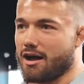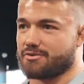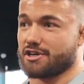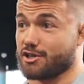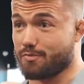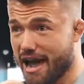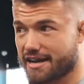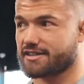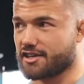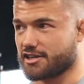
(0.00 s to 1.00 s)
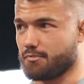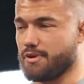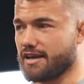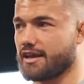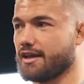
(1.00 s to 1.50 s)
since your back is such a
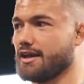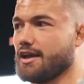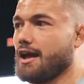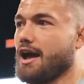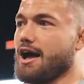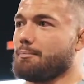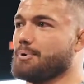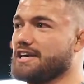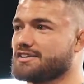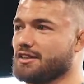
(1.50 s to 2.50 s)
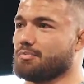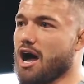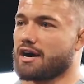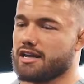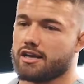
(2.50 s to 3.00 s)
big piece of the
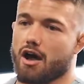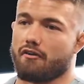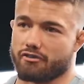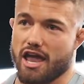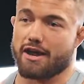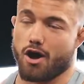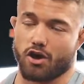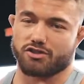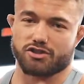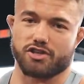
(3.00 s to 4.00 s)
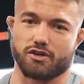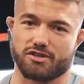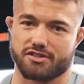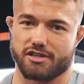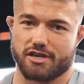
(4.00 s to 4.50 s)
body. And also too,
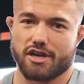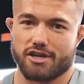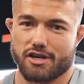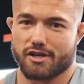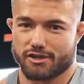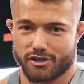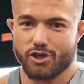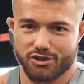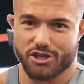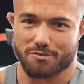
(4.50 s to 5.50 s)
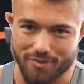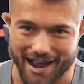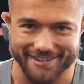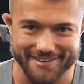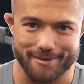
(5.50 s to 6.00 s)
it's using your
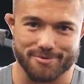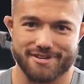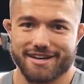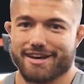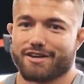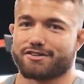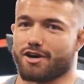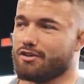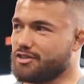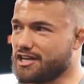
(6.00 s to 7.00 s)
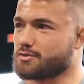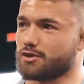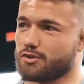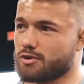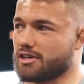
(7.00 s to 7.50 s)
biceps. So this
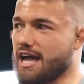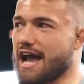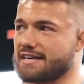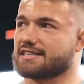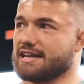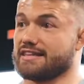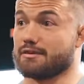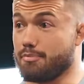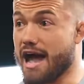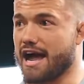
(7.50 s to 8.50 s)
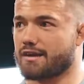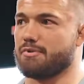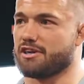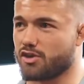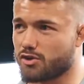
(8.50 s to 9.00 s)
will really isolate the back,
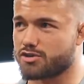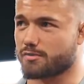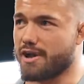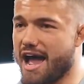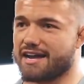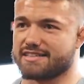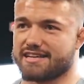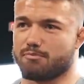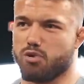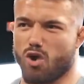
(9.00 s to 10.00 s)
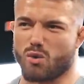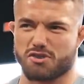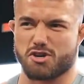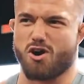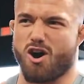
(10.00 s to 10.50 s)
make you use your back instead of pulling
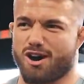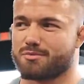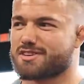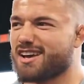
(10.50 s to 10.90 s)
with your arms.